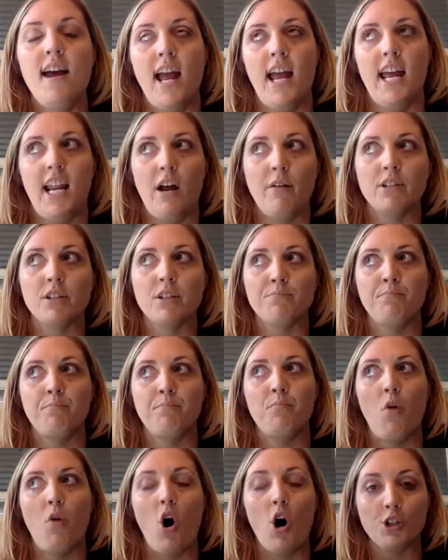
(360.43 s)
and I was
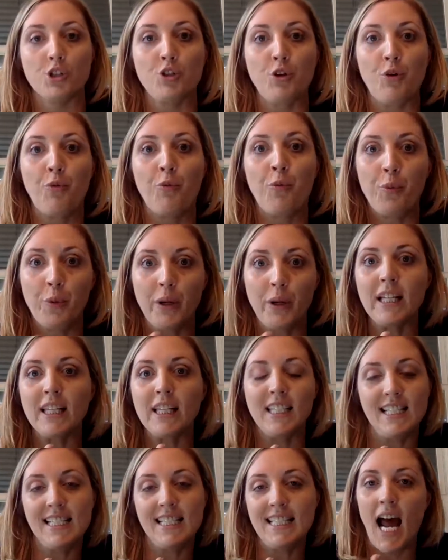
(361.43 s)
also
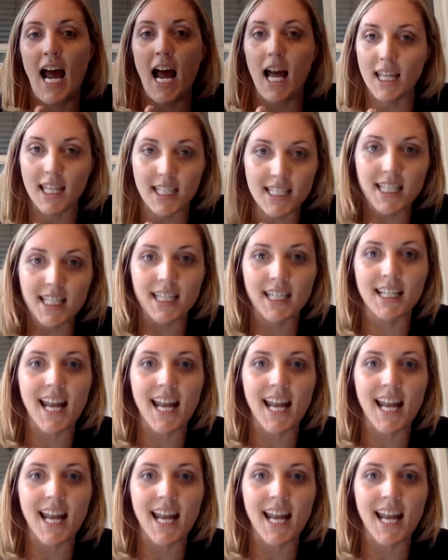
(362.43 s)
really talented